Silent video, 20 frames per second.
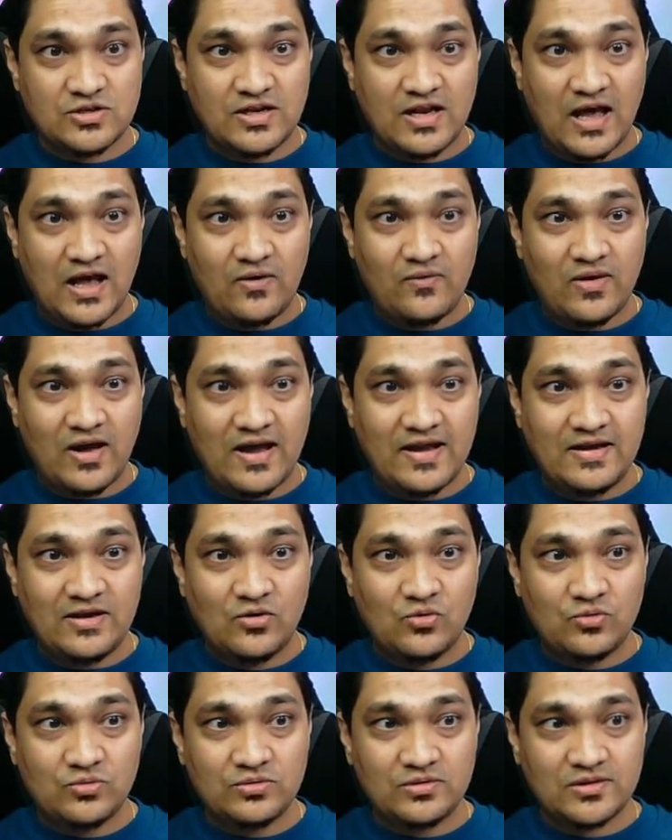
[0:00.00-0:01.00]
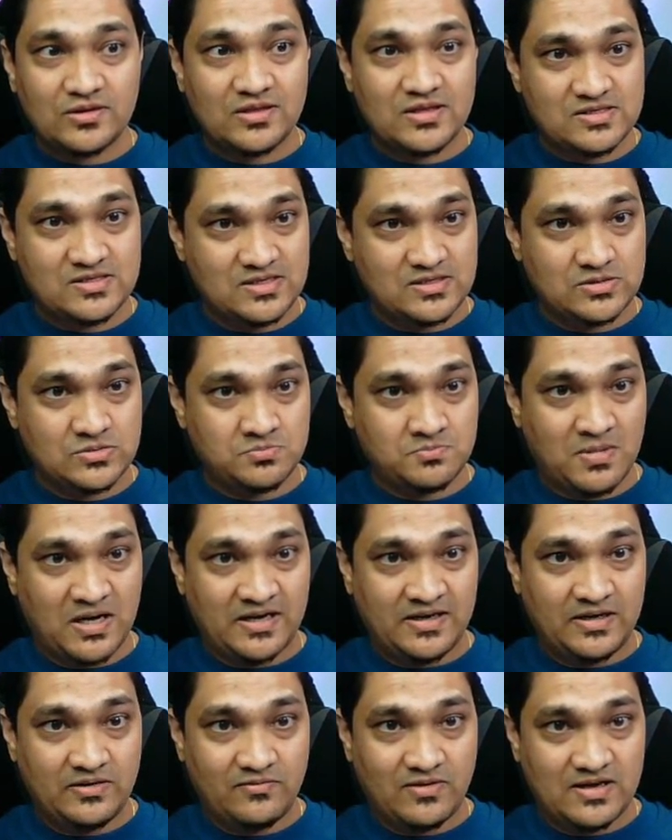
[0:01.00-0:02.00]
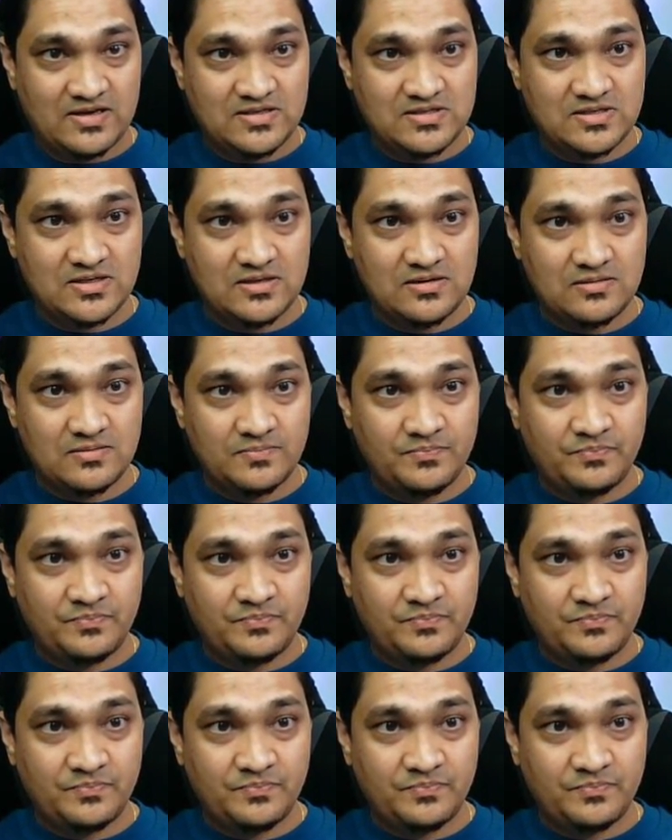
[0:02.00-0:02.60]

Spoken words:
now I know this is my device here